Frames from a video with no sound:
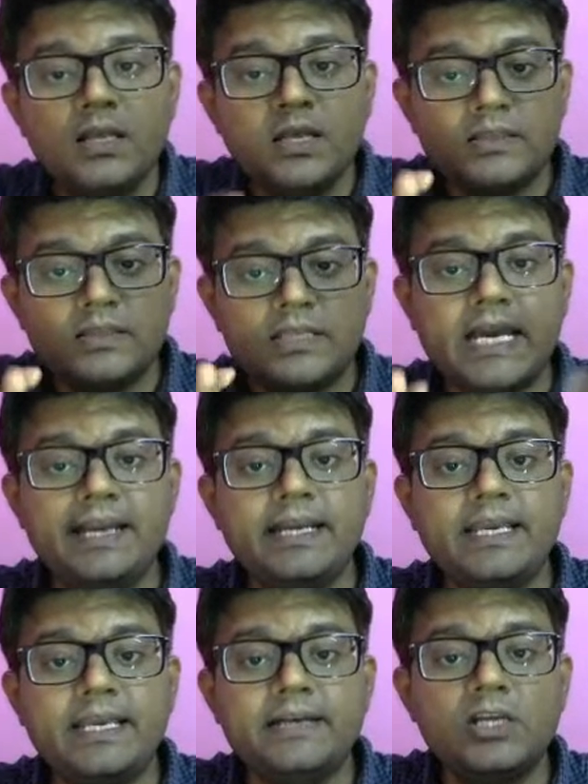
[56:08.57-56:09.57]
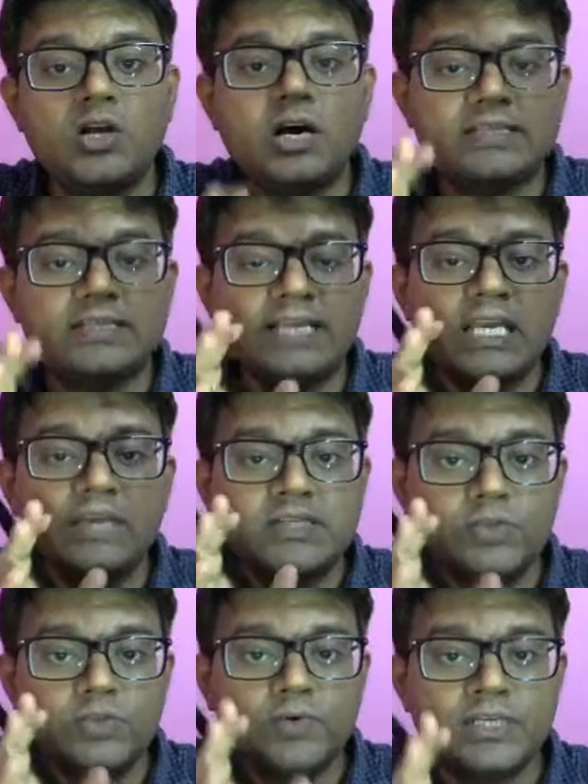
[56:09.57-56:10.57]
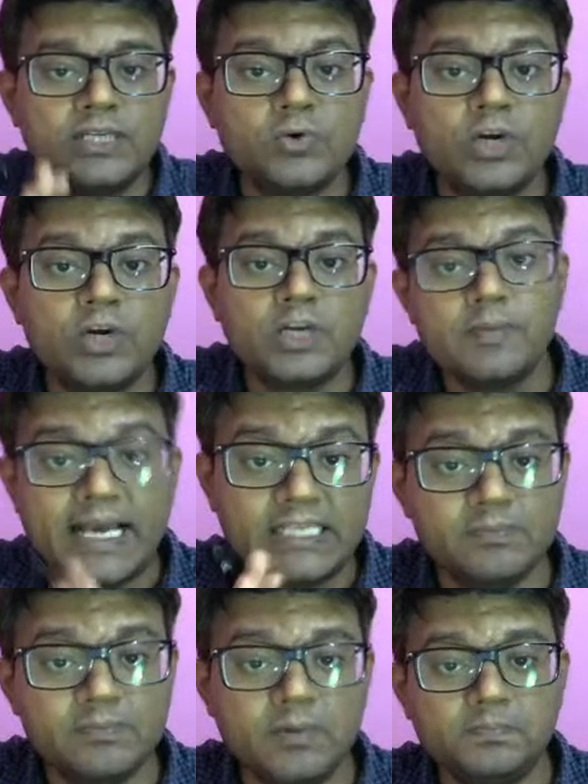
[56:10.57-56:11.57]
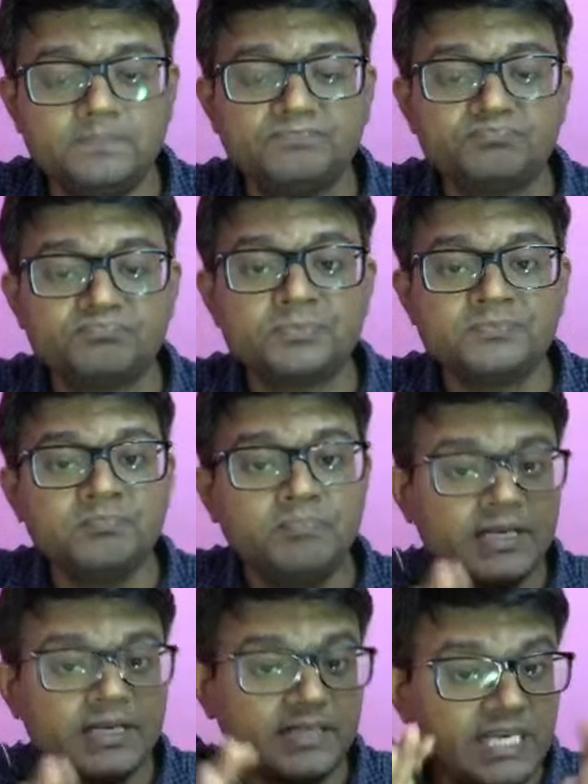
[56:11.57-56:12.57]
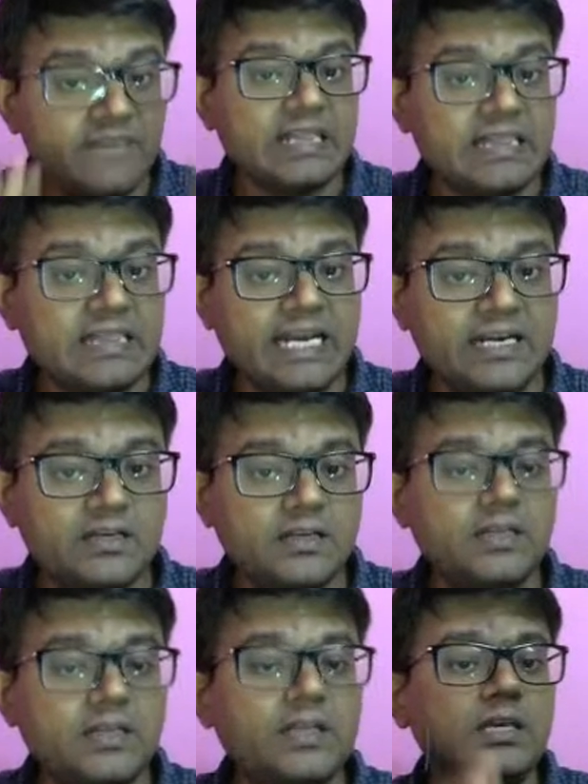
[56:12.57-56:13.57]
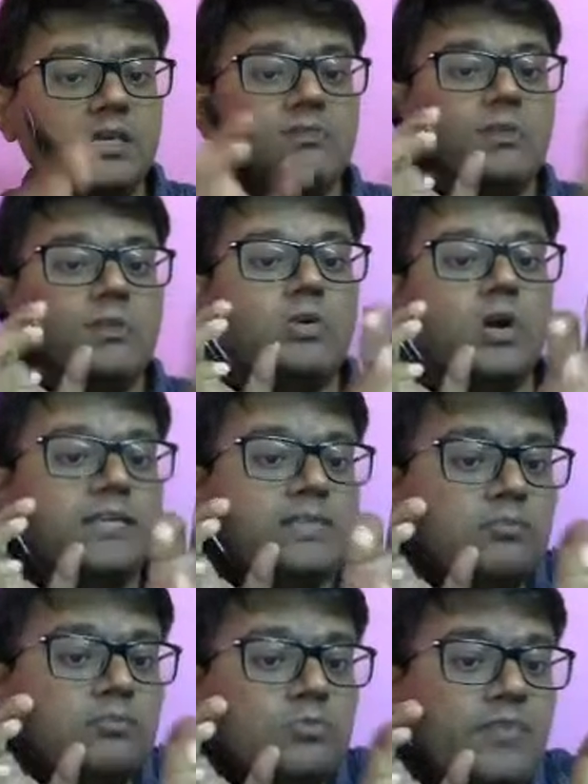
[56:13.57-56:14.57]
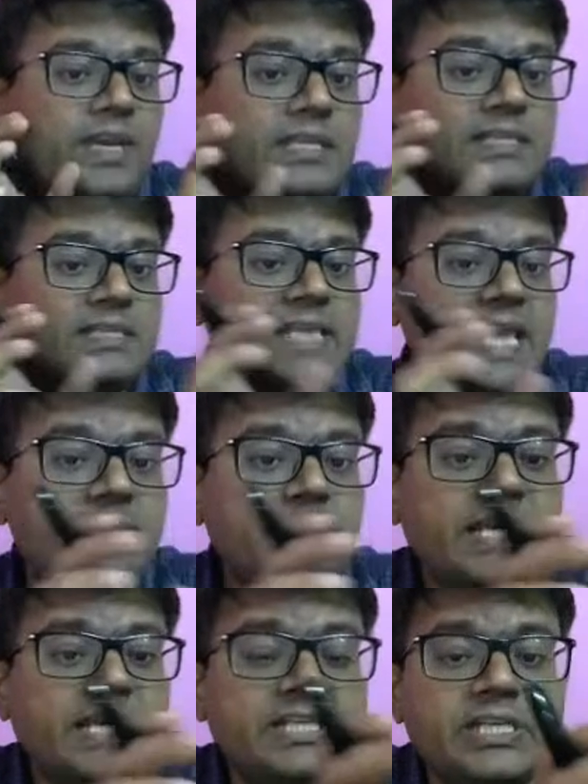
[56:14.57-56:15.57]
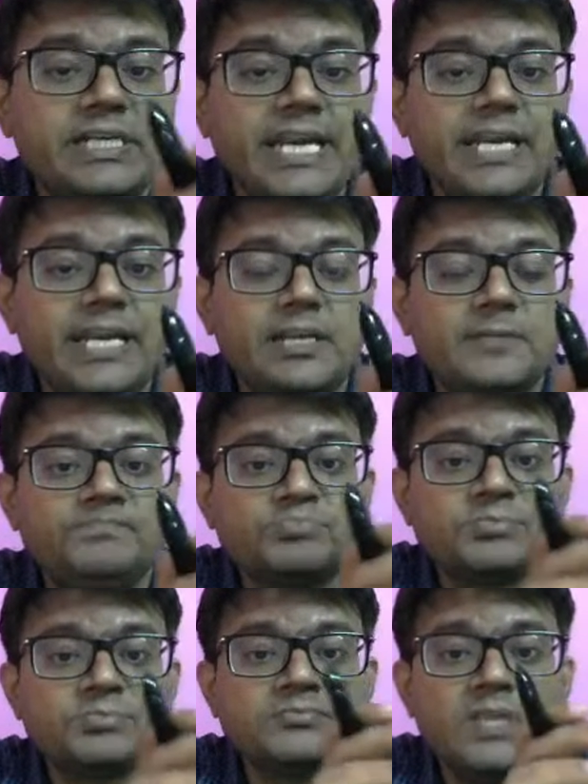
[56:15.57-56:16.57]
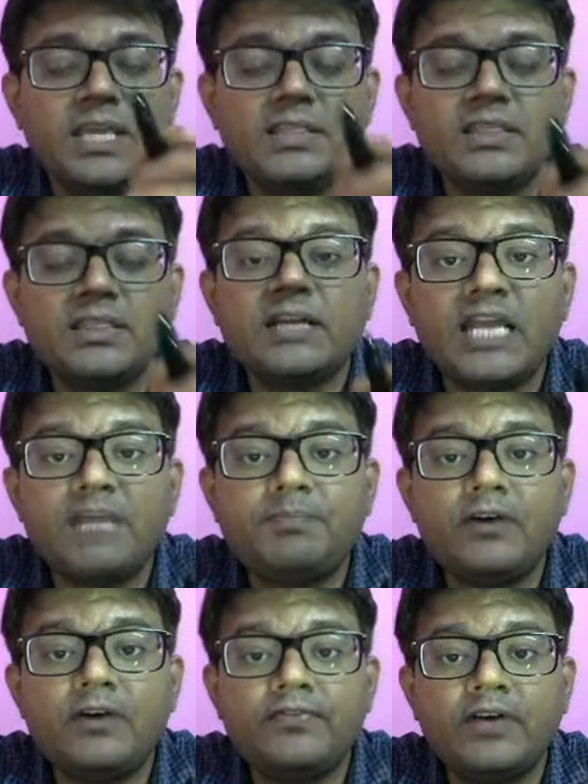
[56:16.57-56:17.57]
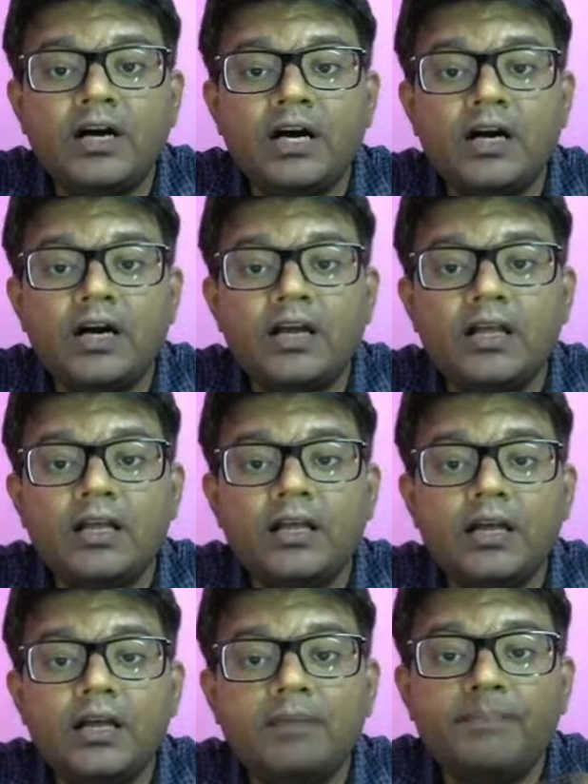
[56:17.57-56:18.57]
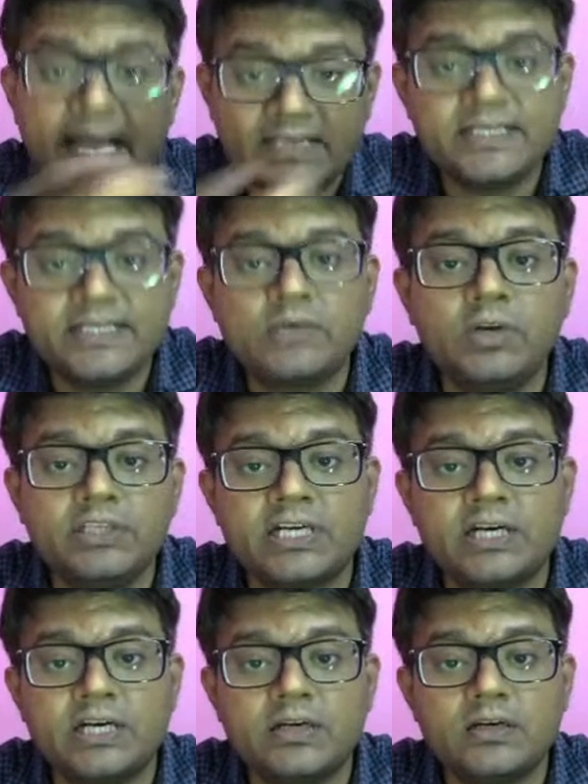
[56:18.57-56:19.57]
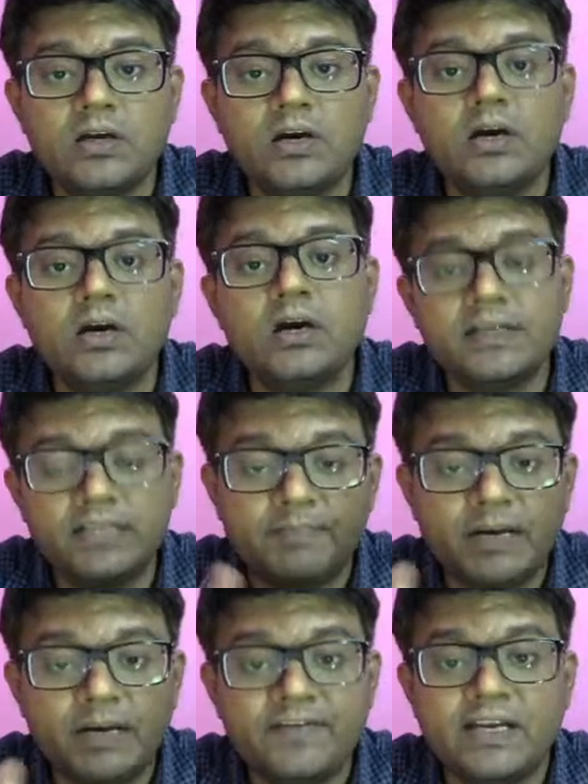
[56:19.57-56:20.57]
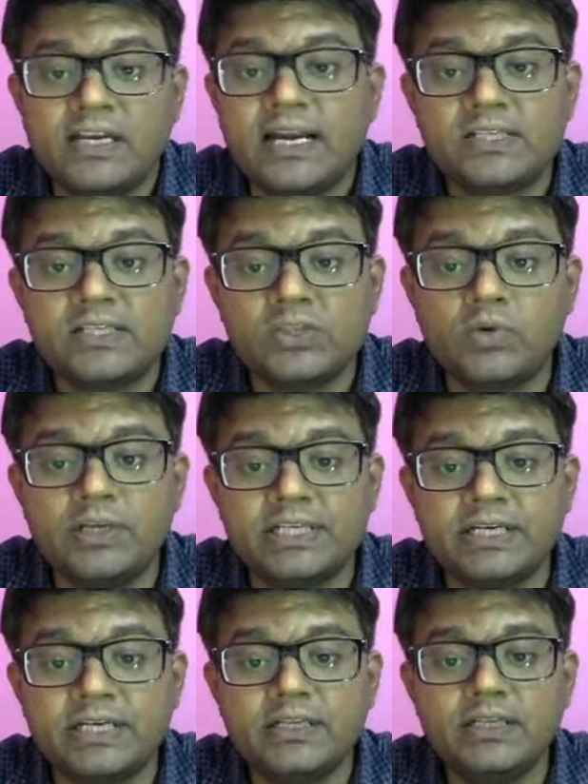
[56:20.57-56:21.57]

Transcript: the kinetic energy loss in the given situation is going to be maximum. But even then, if the bodies are moving in the same direction, right, in that type of a plastic collision or the perfectly inelastic collision,